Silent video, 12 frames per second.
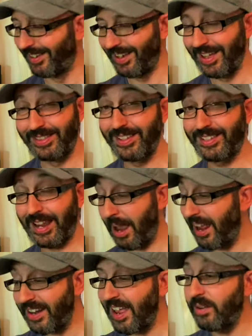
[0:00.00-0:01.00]

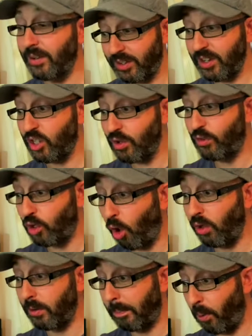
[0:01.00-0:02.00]
then you've
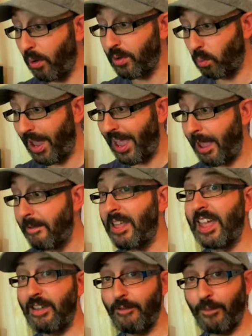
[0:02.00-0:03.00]
got the point where
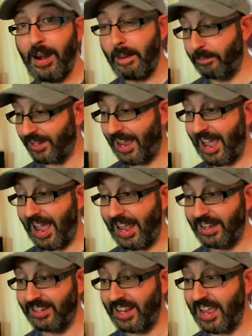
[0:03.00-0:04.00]
it flips
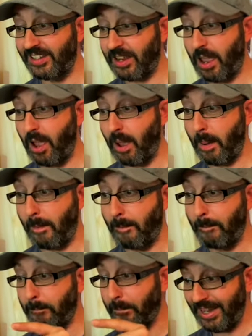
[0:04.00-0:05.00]
and there's a
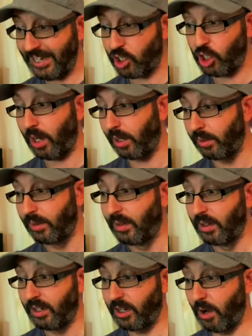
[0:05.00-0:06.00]
picture,
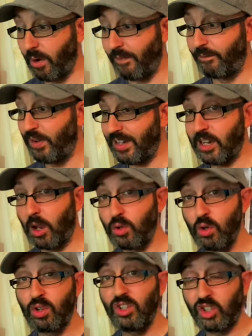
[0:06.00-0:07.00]
you know, a video.
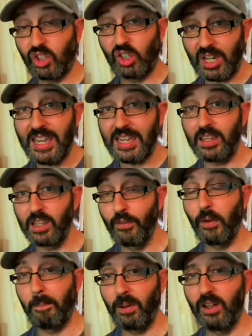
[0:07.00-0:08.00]
You can see the
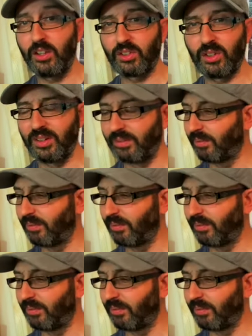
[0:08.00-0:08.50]
other person.